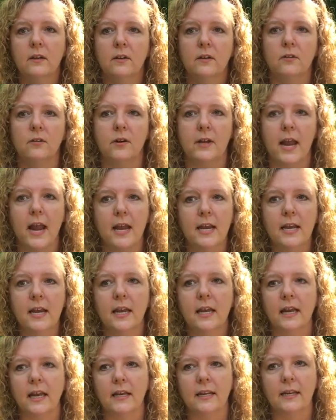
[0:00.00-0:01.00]

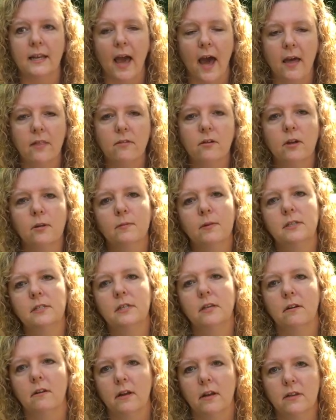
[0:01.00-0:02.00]
creating and gathering
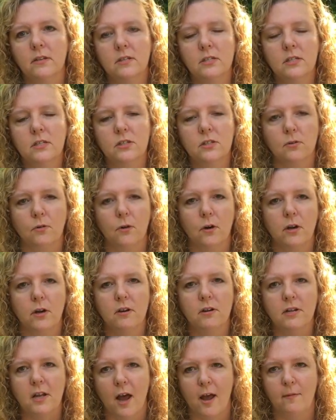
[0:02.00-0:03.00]
materials to store in
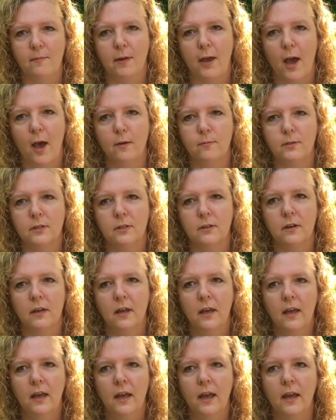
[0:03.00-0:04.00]
your time capsule,
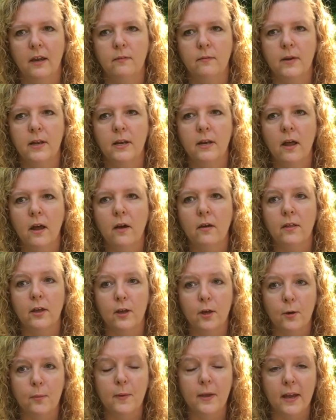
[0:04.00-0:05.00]
and we know that
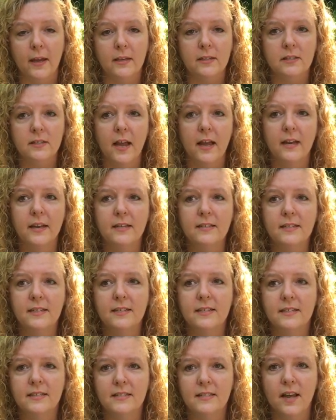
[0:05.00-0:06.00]
you'll be excited to
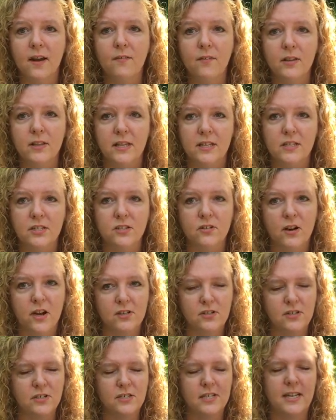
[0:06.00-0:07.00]
discover these
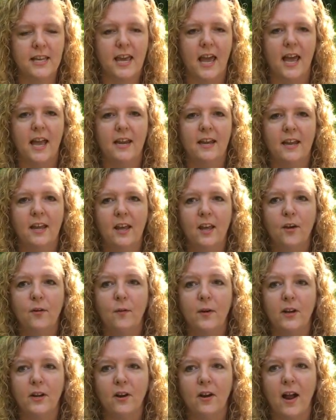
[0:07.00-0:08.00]
treasures again
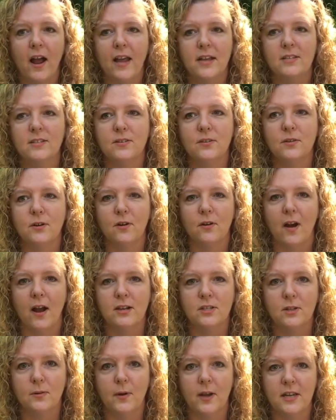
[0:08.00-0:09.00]
when your high school
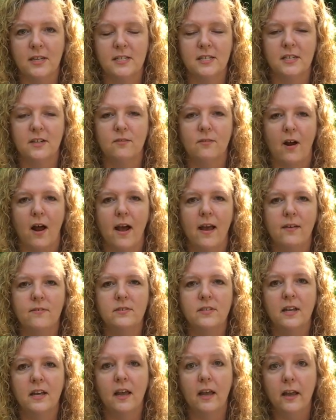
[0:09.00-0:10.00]
graduation
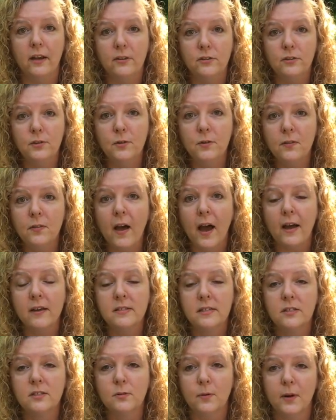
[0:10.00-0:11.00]
arrives in
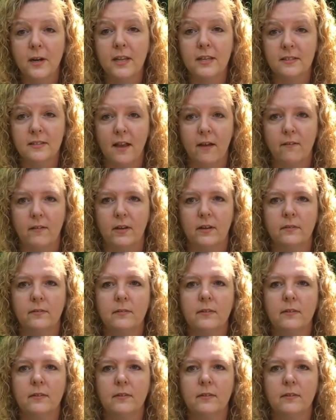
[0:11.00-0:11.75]
2027.